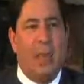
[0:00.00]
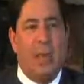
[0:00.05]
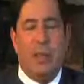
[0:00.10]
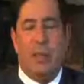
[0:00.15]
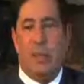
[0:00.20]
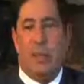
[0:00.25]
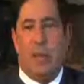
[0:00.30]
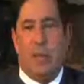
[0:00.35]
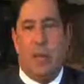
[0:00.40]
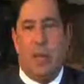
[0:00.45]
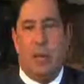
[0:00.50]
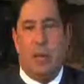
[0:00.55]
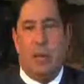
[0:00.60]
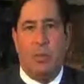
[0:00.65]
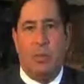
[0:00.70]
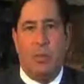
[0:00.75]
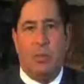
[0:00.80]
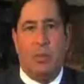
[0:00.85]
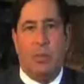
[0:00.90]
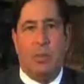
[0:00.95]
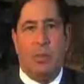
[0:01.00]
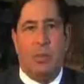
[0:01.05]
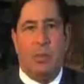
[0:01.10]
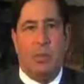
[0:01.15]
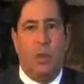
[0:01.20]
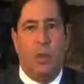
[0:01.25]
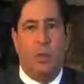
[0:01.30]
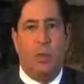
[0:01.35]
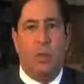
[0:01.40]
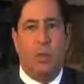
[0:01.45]
basic element
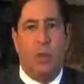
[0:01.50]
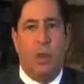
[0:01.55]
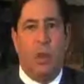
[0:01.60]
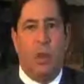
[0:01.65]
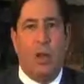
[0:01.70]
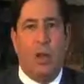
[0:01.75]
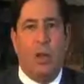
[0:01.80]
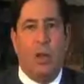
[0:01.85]
is what the law